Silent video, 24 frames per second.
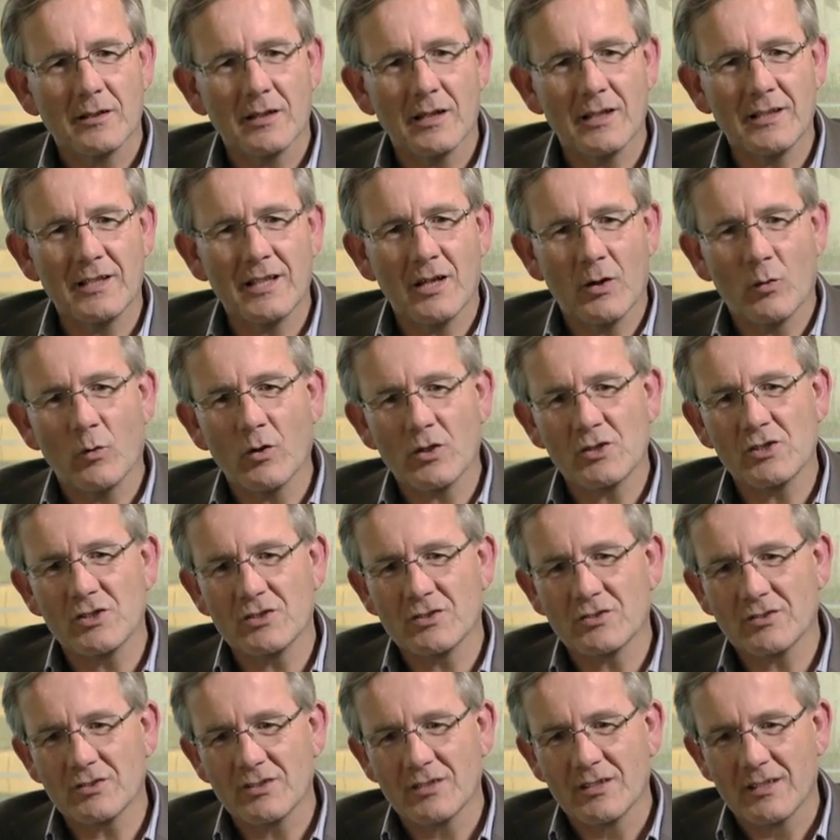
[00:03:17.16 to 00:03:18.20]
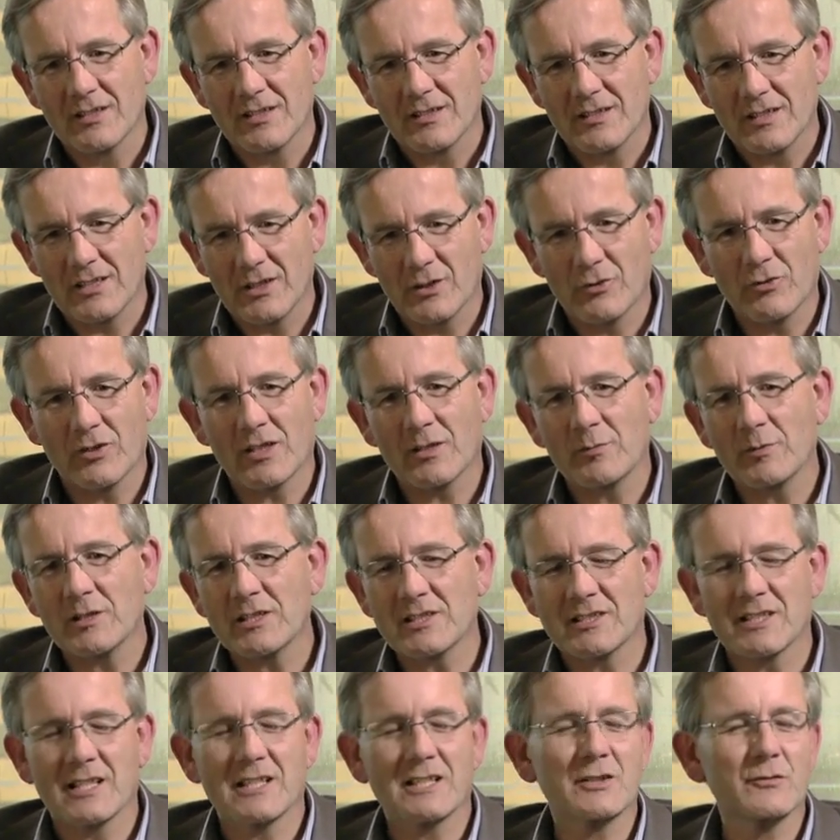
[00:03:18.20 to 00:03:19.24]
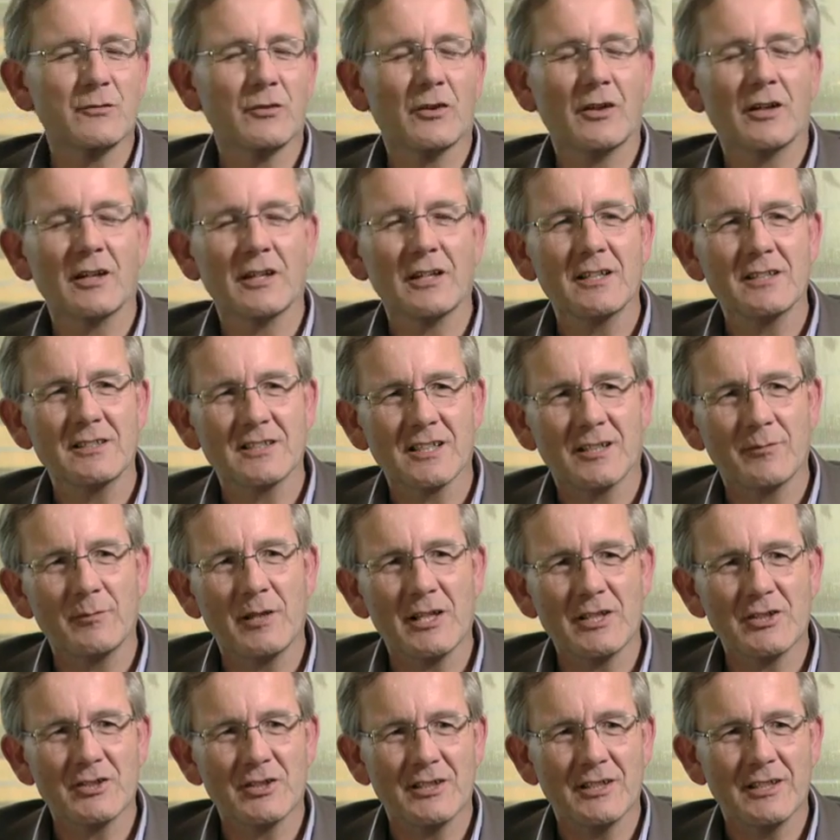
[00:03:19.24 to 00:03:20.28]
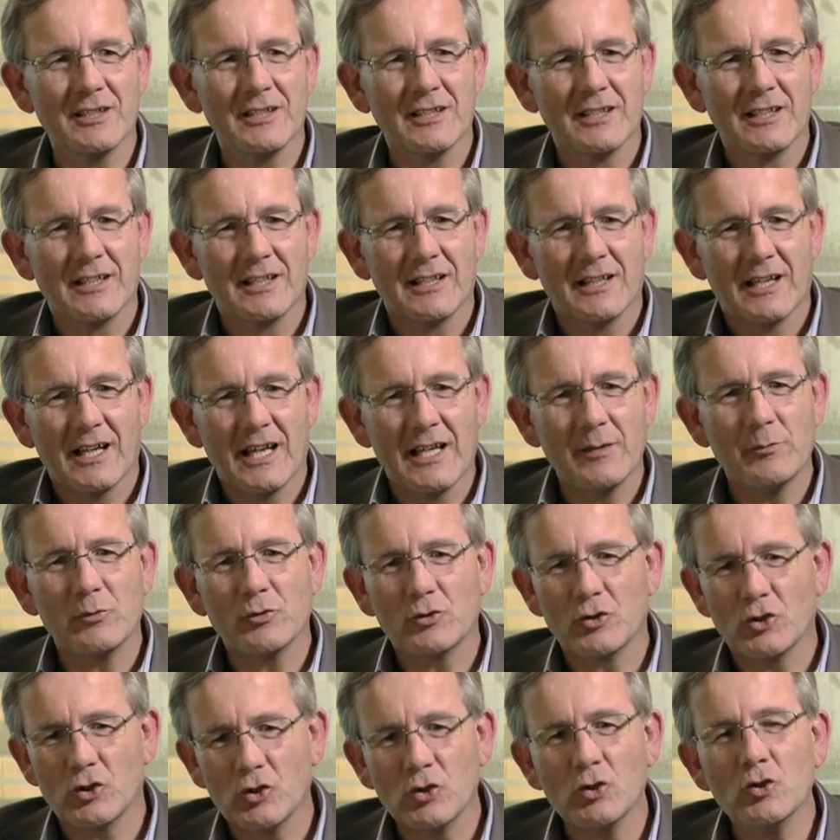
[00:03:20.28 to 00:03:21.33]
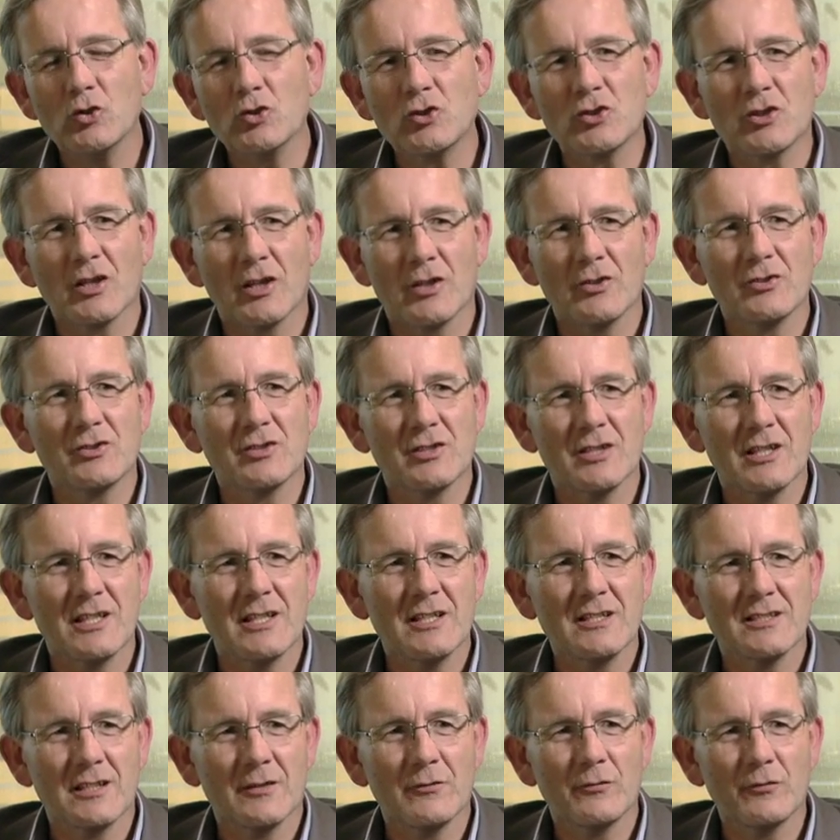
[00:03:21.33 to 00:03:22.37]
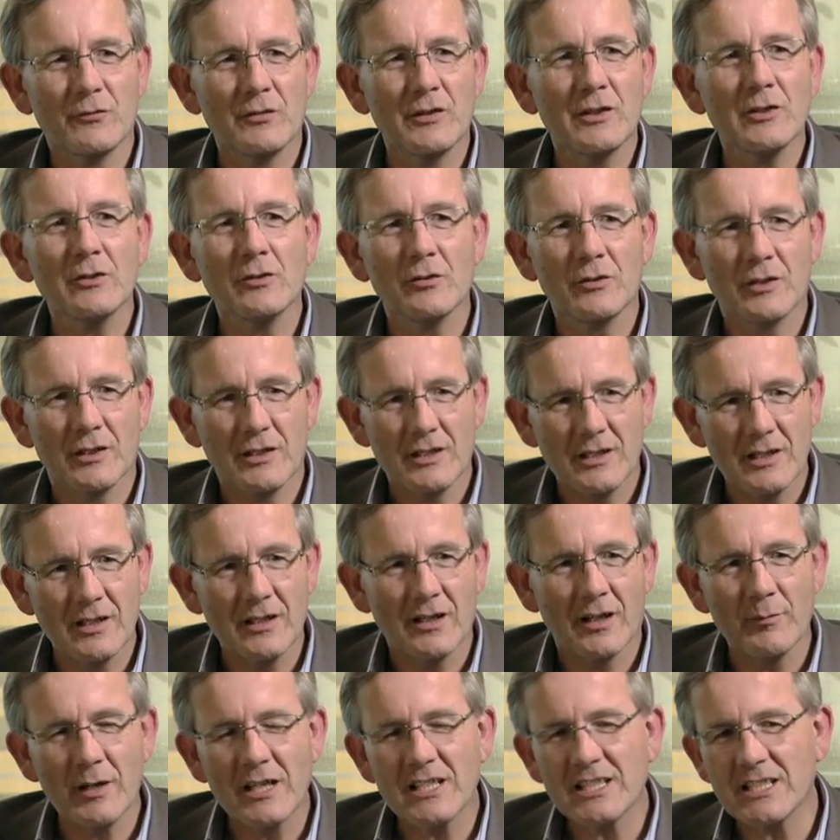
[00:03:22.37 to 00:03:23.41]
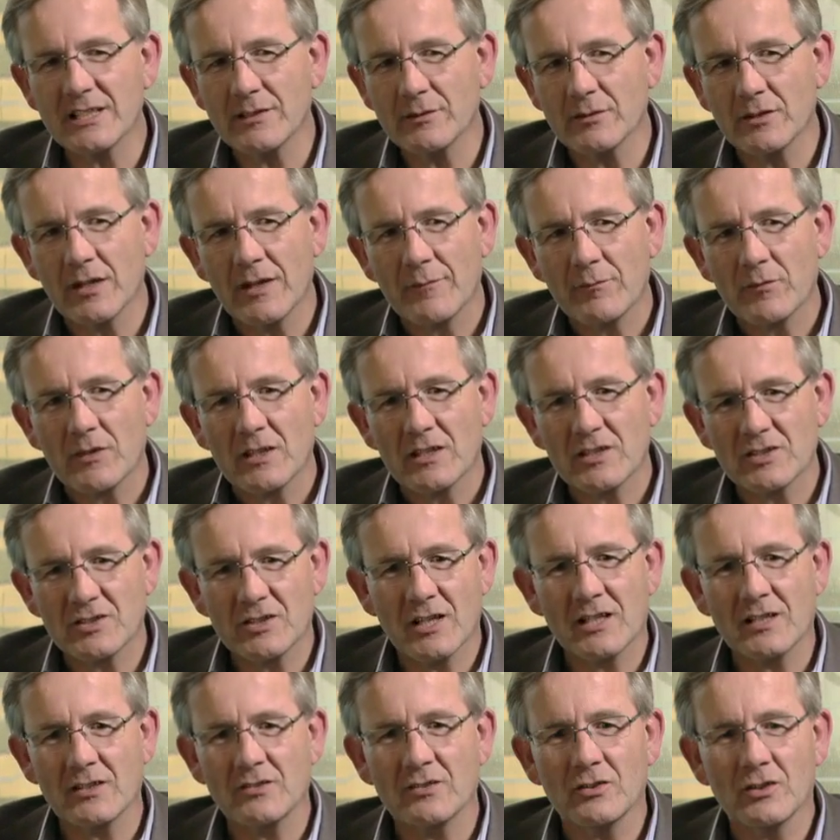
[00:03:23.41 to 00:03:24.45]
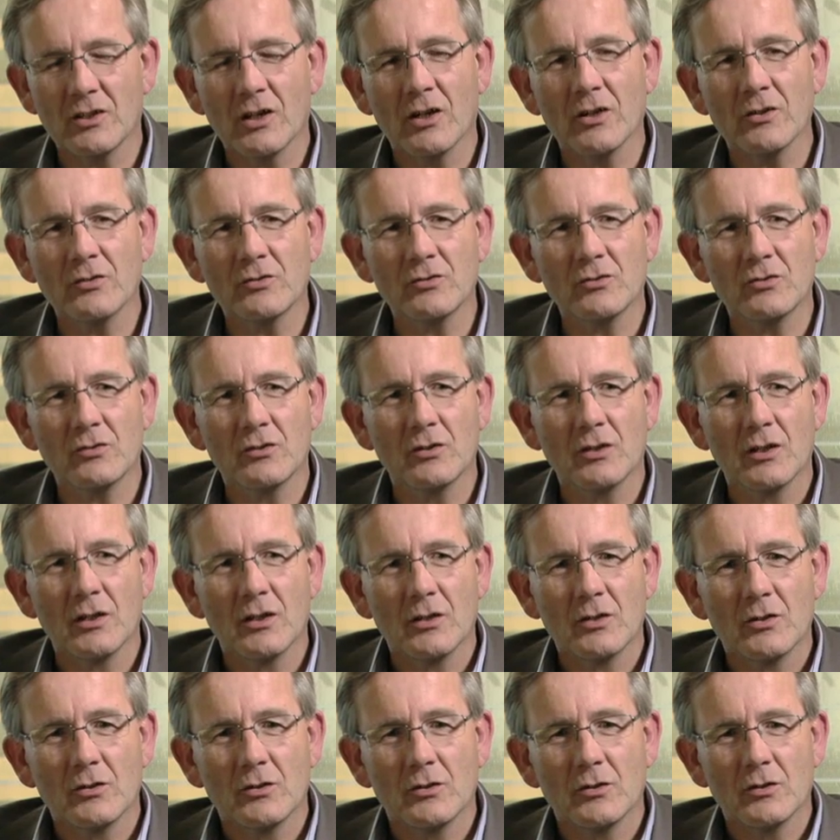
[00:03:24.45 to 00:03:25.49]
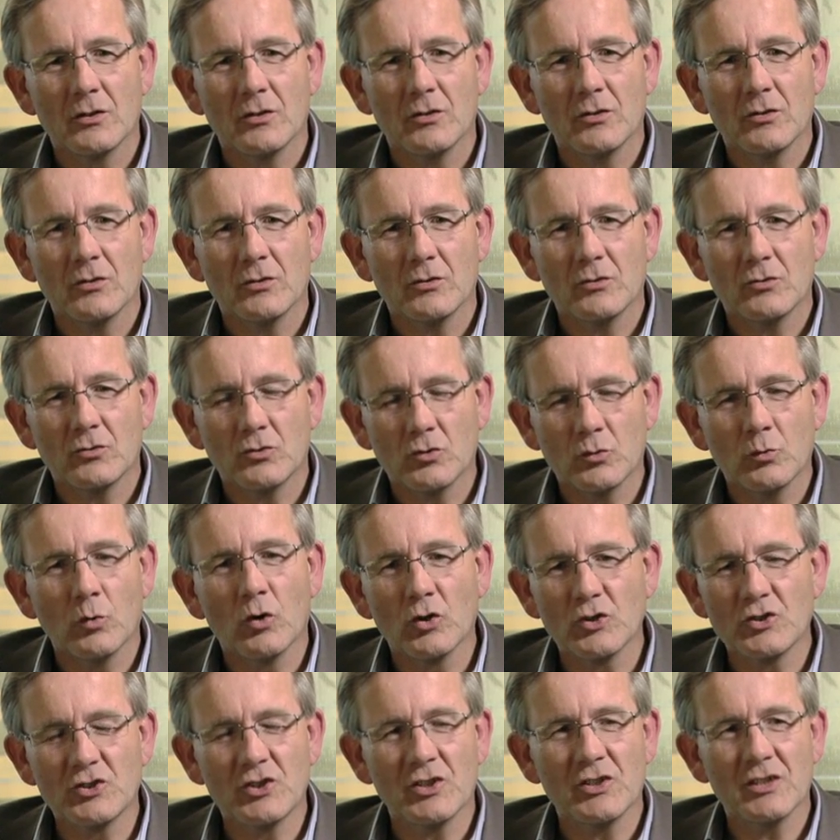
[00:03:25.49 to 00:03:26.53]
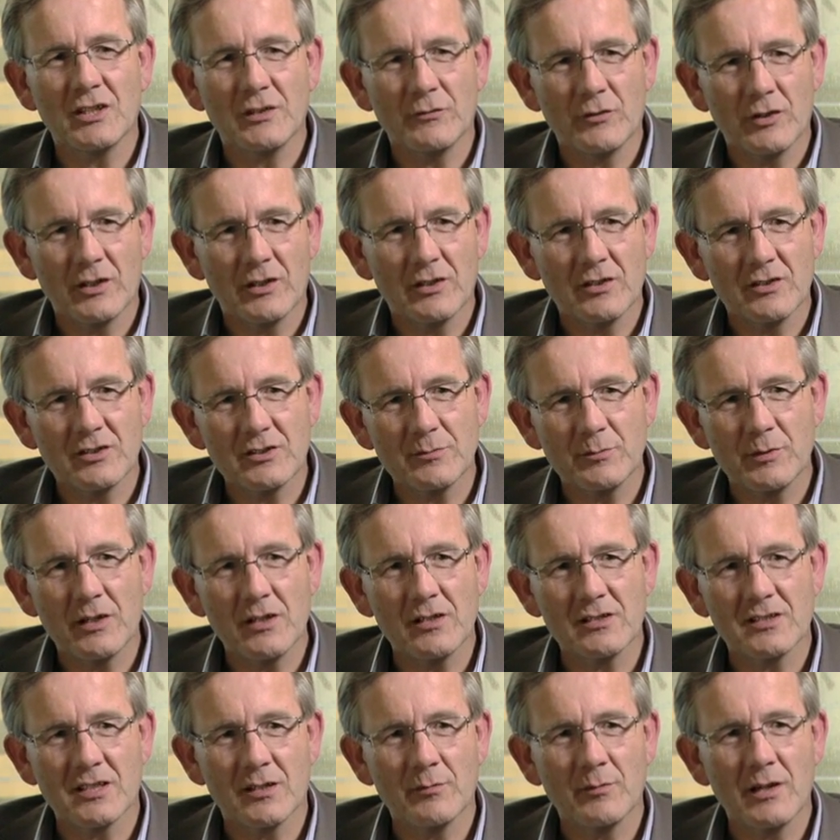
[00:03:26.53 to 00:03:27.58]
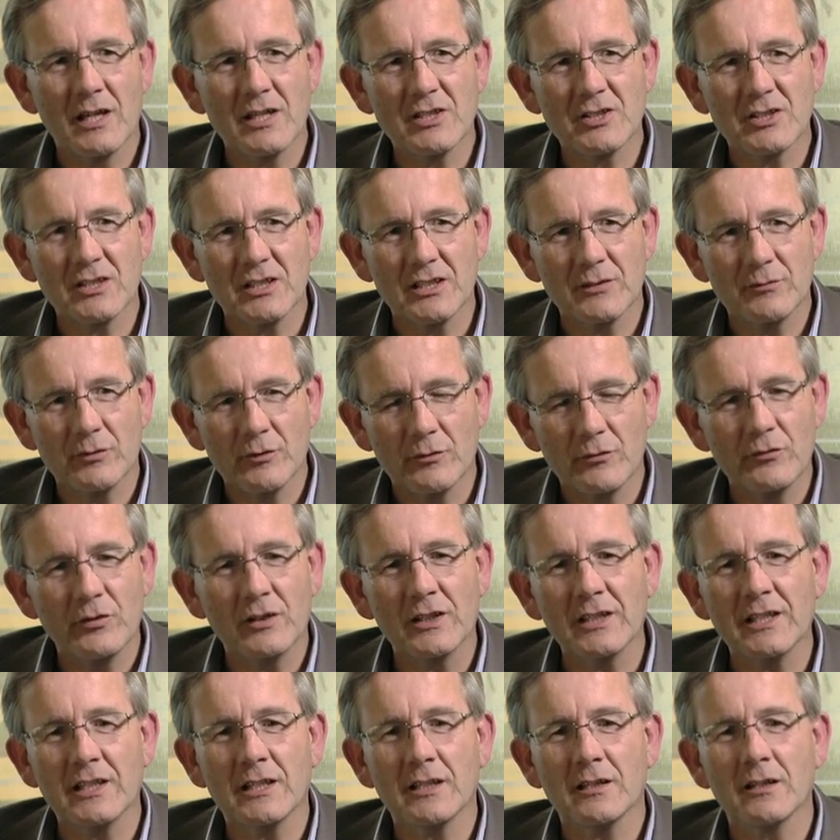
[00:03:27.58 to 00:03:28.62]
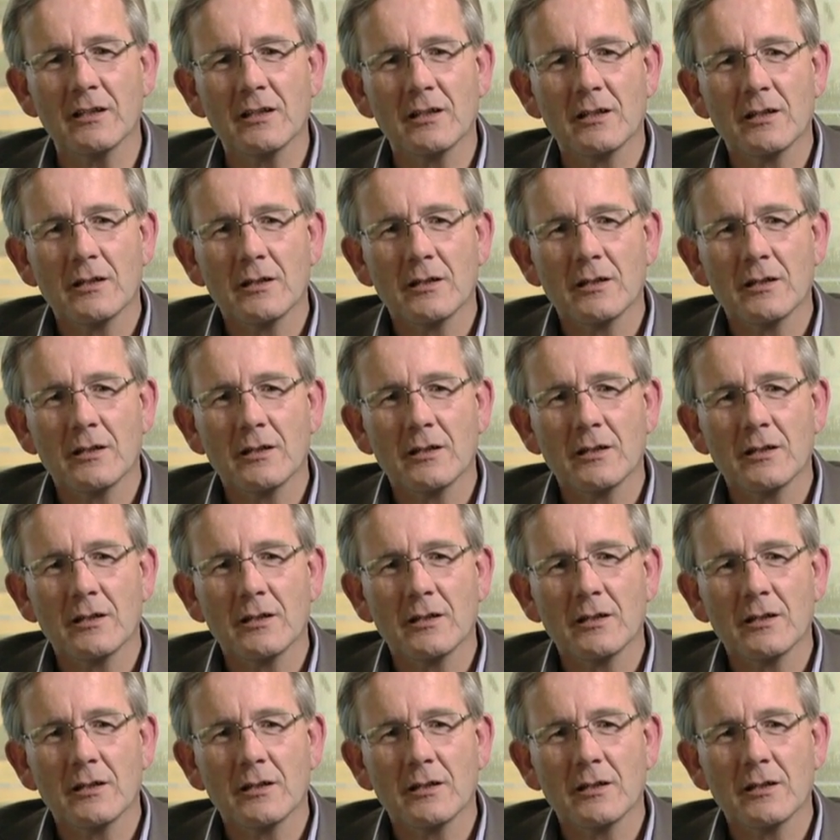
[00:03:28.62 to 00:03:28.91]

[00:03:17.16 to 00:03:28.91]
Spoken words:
And now what is incredibly satisfying is I'm actually able to use those things and feel that, I'm actually starting to go towards significance, because I'm actually fulfilling